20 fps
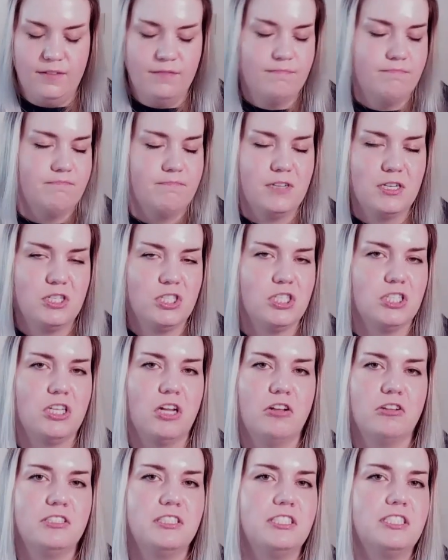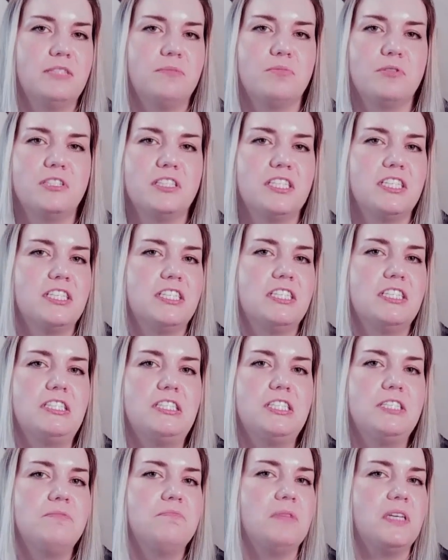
They're just all Disney princesses to me.